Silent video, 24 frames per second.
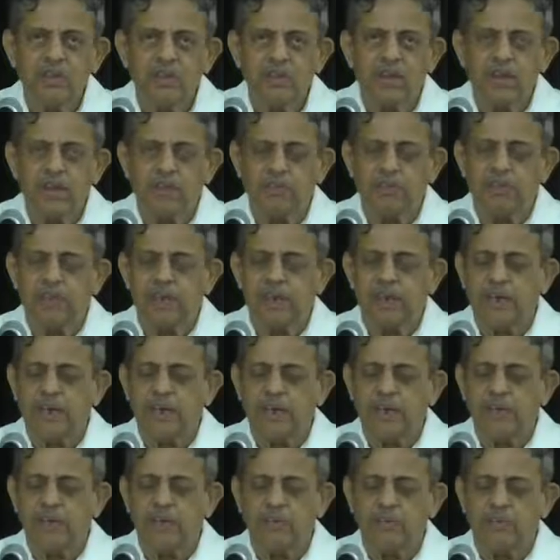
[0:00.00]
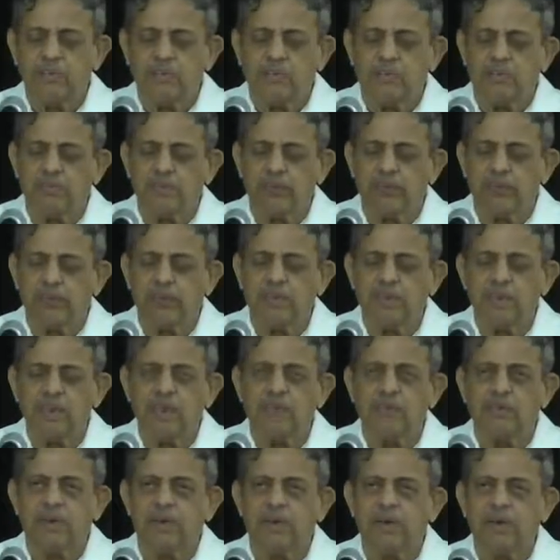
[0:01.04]
And every day by
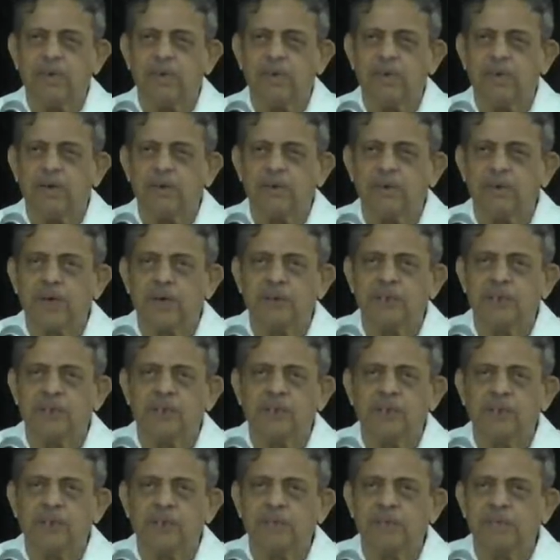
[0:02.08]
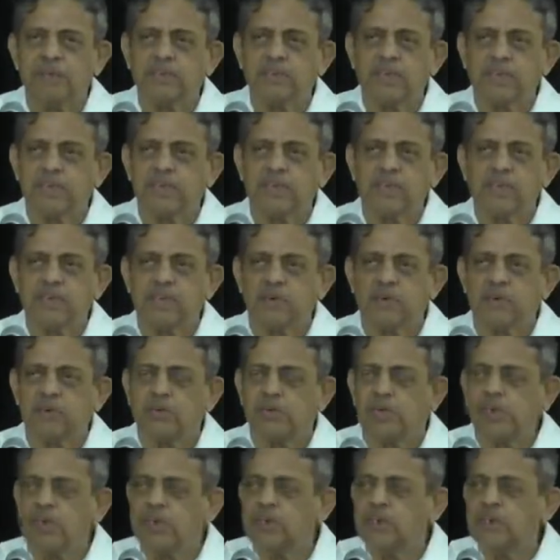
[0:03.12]
evening, by 5:30 when the classes are
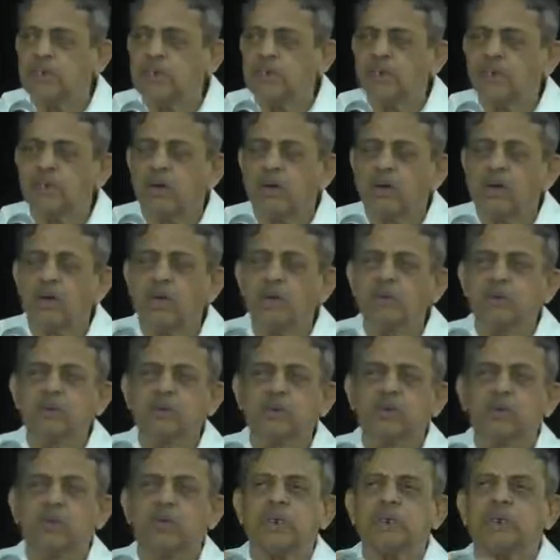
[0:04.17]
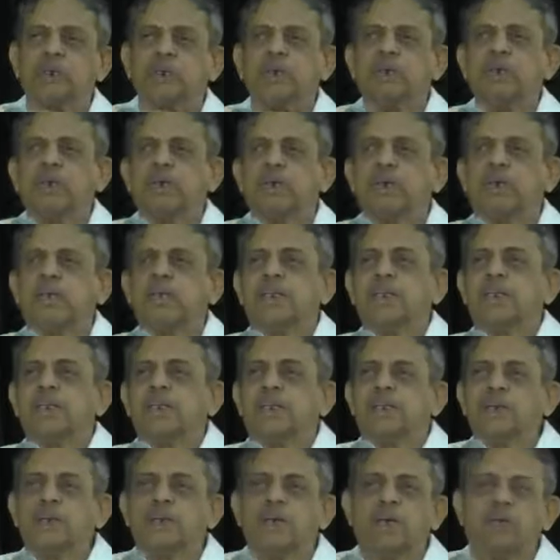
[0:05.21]
over, all the students from here and
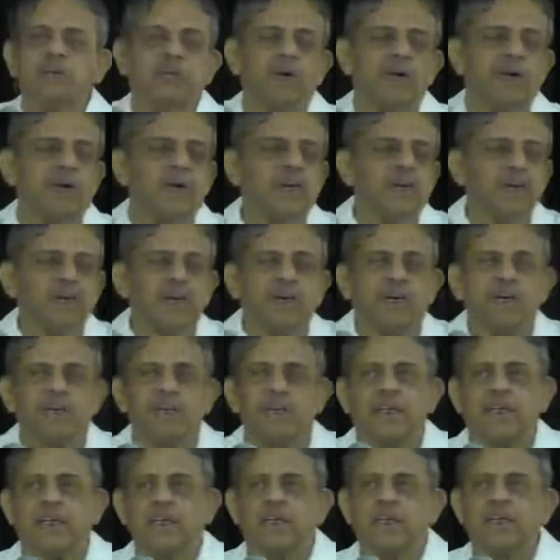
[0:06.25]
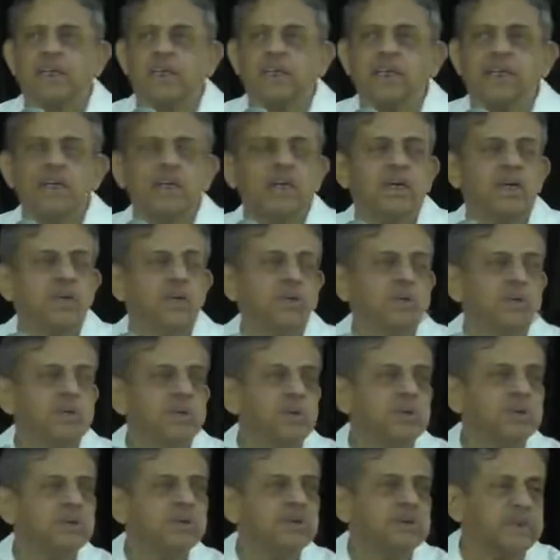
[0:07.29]
there start walking here and there in the
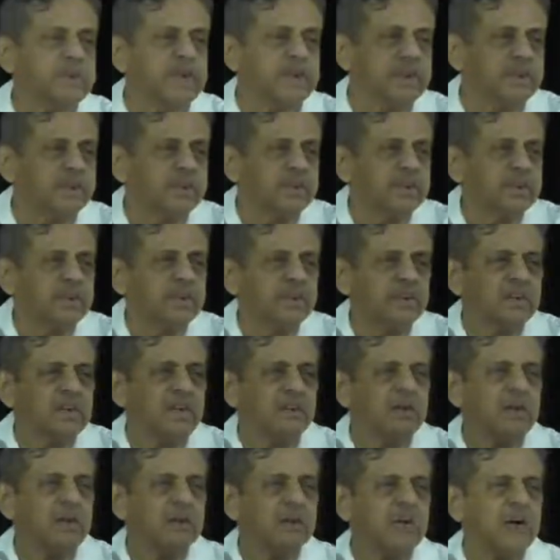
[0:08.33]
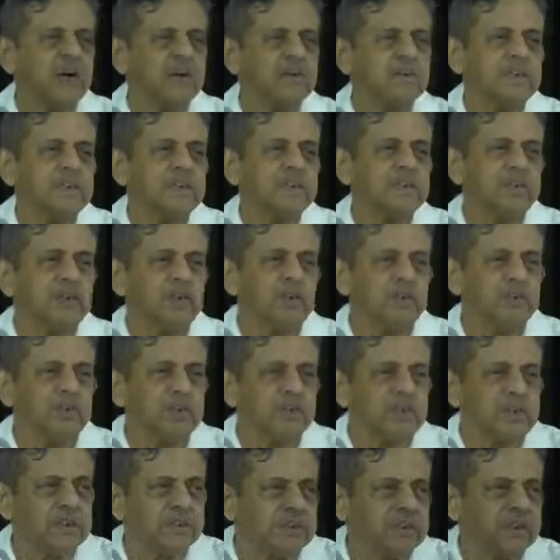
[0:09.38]
huge street, about 5-6
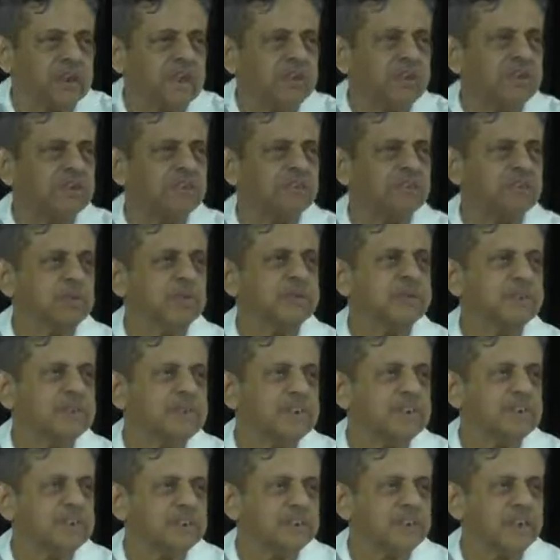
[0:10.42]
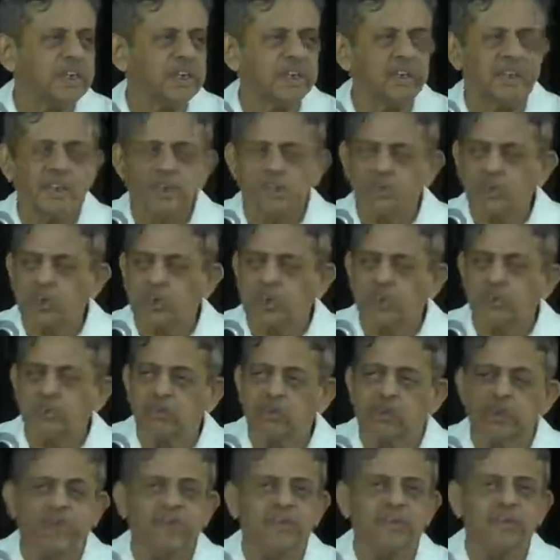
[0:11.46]
kilometers, big street is there. They start
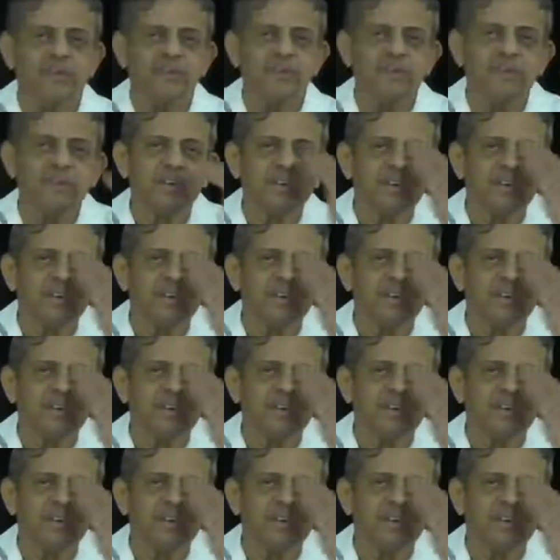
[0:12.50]
walking.